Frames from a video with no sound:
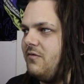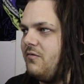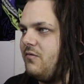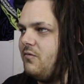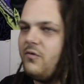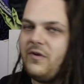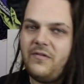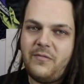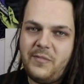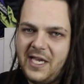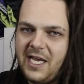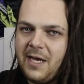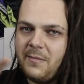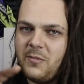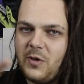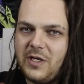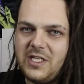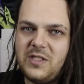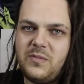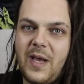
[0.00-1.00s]
we've become
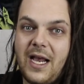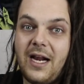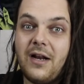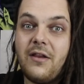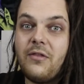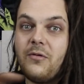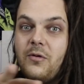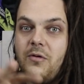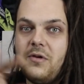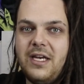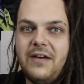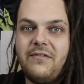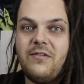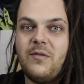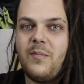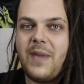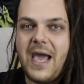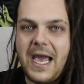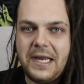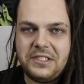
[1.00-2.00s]
to expect through
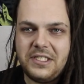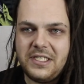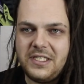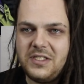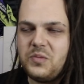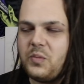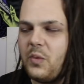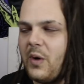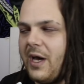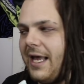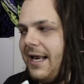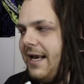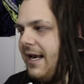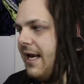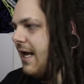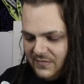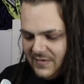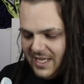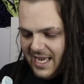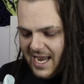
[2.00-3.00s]
different batches, but
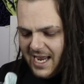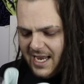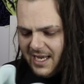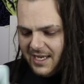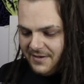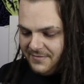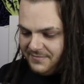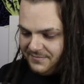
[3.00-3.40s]
yeah,